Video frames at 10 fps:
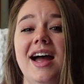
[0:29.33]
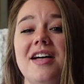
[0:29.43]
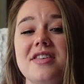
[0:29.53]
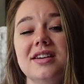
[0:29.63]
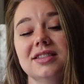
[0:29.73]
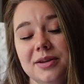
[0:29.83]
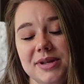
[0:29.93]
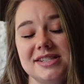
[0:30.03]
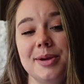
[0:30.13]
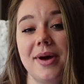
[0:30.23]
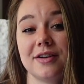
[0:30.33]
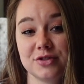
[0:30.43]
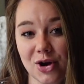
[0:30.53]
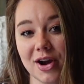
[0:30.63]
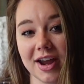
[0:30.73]
and then it limits the amount of
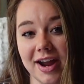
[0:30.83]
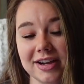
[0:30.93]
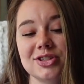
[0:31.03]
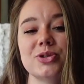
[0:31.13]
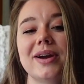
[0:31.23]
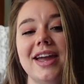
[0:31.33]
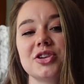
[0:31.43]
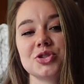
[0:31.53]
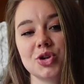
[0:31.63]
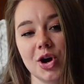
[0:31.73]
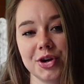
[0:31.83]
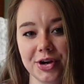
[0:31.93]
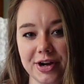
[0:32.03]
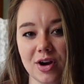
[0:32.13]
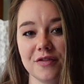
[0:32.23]
talking I can do. I can't just talk your
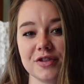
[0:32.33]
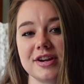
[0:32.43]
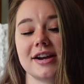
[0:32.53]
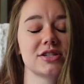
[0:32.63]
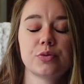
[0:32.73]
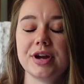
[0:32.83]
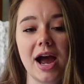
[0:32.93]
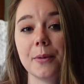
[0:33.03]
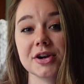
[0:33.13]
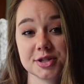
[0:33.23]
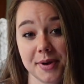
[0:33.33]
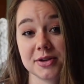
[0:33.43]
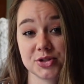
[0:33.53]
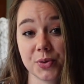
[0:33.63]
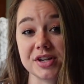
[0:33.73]
ear off for the next 3 hours
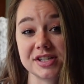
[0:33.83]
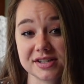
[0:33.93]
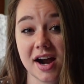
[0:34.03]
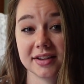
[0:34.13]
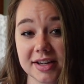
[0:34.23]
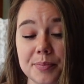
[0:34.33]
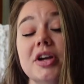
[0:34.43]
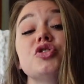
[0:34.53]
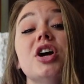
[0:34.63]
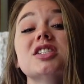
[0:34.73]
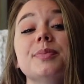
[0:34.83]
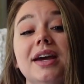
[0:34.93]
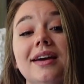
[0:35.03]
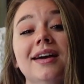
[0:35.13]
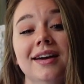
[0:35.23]
about stories to Scotland, because trust
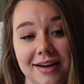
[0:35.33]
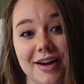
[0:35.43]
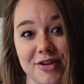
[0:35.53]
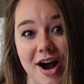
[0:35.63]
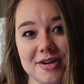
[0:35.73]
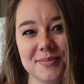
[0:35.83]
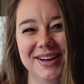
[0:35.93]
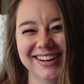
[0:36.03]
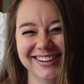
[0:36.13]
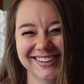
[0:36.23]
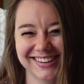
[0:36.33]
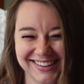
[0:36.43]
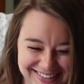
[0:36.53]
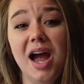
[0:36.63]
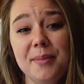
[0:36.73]
me, I've got them.
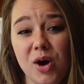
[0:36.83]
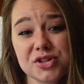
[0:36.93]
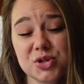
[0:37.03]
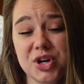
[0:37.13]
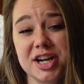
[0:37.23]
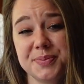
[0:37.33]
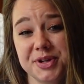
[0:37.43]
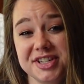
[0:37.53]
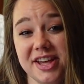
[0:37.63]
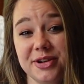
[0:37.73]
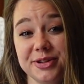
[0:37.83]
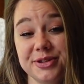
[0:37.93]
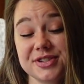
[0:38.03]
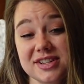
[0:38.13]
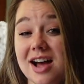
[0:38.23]
I'm also trying to put together a
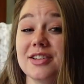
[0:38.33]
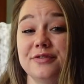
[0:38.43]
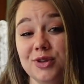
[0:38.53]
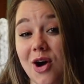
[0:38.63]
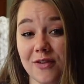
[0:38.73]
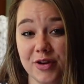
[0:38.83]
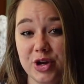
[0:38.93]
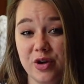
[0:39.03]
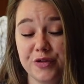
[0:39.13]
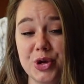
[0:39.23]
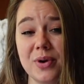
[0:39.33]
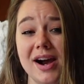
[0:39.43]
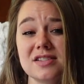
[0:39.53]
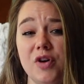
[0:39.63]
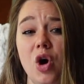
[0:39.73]
little Scotland vlog video for you
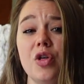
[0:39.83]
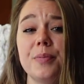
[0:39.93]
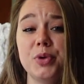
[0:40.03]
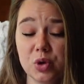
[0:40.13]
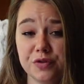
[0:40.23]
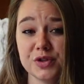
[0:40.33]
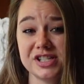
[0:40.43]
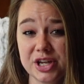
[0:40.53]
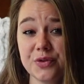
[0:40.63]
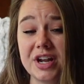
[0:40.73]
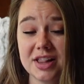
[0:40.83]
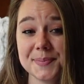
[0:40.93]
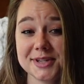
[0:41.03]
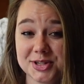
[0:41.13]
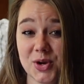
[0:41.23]
guys of all the beautiful scenery
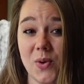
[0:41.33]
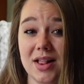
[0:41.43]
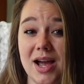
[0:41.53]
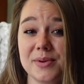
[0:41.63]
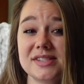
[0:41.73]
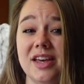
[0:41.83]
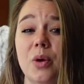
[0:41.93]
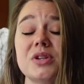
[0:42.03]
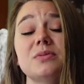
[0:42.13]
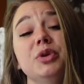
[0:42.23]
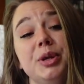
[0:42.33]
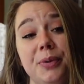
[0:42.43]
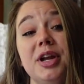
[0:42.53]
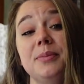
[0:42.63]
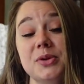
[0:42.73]
clips I took while I was there with some really
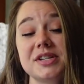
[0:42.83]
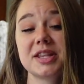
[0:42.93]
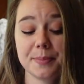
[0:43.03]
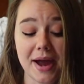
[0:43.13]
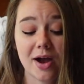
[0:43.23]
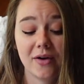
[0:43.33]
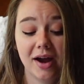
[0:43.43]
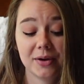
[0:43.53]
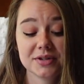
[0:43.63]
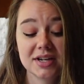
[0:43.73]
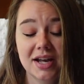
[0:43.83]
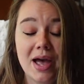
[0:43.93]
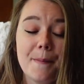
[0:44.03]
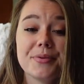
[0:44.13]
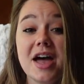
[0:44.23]
pretty music in the background.
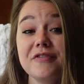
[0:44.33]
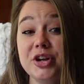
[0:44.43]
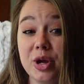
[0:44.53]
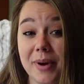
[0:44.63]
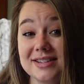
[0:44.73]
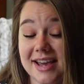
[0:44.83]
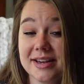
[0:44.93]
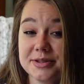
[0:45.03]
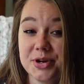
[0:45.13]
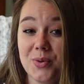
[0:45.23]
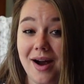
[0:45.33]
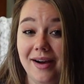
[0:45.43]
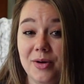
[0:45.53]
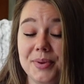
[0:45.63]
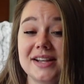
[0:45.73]
But that video might take a little
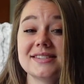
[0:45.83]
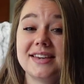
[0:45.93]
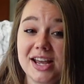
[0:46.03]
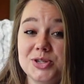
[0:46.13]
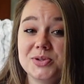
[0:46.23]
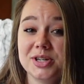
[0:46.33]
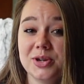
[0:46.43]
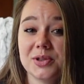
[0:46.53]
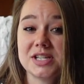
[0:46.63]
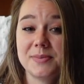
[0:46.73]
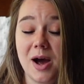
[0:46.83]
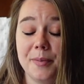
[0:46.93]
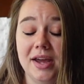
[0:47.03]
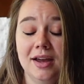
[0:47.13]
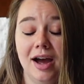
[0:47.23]
while because, in case you didn't know this about
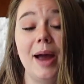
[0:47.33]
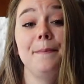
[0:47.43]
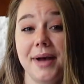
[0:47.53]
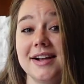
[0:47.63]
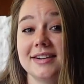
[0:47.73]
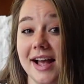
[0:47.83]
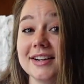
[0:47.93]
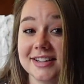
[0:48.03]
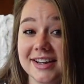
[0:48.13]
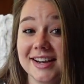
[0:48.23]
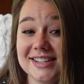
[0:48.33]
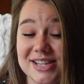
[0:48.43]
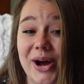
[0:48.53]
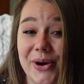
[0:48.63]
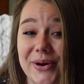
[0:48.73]
me, I'm bad at editing,
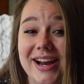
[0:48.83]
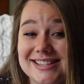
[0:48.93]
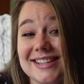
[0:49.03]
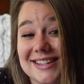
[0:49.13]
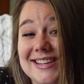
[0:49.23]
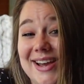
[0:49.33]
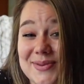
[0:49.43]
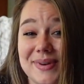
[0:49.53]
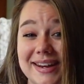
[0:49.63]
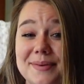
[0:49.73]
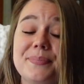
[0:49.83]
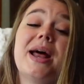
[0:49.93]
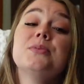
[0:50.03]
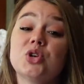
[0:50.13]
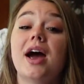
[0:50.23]
so it's gonna take a minute, but
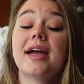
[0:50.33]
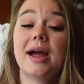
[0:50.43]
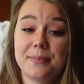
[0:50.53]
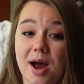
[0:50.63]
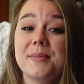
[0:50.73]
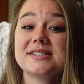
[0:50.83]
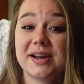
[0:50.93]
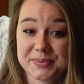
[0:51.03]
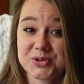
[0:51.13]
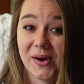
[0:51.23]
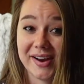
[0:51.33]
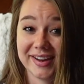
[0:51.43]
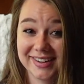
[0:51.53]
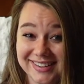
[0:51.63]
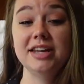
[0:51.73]
I'm trying. I promise I am
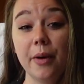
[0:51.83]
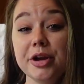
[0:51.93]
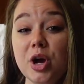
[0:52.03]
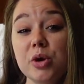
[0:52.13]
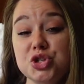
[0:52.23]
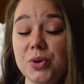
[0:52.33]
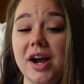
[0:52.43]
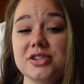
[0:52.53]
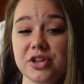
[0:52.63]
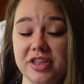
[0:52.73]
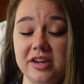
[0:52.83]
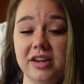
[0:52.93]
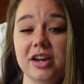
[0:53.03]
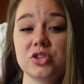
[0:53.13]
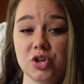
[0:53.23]
trying. Now I know what you guys are
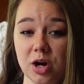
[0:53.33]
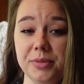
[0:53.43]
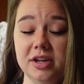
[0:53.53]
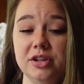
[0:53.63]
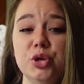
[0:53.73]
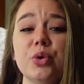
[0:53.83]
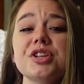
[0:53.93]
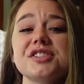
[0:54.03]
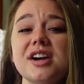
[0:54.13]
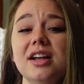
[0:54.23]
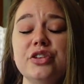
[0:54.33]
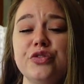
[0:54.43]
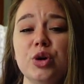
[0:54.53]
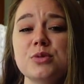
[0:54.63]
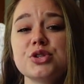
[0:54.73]
thinking. Darby, you were in Scotland
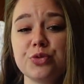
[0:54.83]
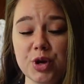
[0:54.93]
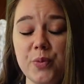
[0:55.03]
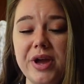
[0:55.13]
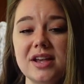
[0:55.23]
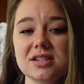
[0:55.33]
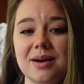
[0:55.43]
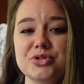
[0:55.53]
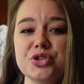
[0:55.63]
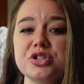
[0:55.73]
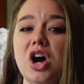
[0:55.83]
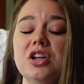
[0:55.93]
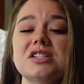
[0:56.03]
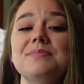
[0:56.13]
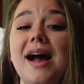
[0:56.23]
for almost 3 weeks. I'm sure this
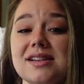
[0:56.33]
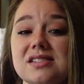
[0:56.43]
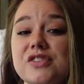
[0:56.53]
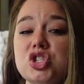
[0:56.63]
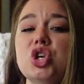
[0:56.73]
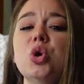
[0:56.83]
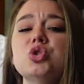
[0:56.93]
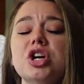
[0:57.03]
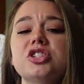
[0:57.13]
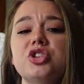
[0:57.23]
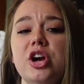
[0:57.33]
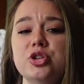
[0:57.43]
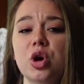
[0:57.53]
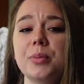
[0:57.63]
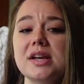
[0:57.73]
haul is massive. It's huge, it's
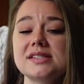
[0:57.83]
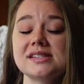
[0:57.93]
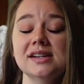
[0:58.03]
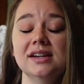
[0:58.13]
ginormous.